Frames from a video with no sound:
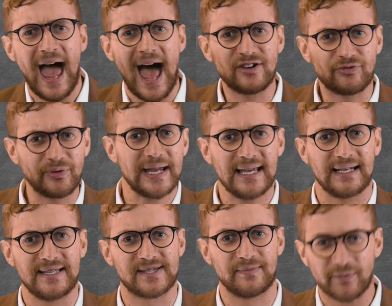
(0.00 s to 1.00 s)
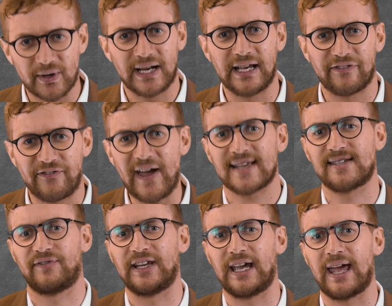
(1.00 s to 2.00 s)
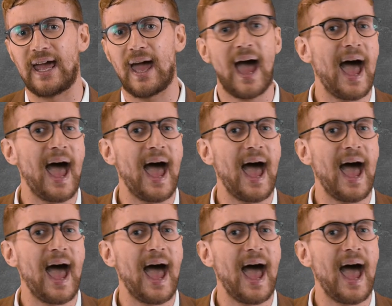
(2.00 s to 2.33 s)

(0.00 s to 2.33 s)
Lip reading: and realism really effectively here,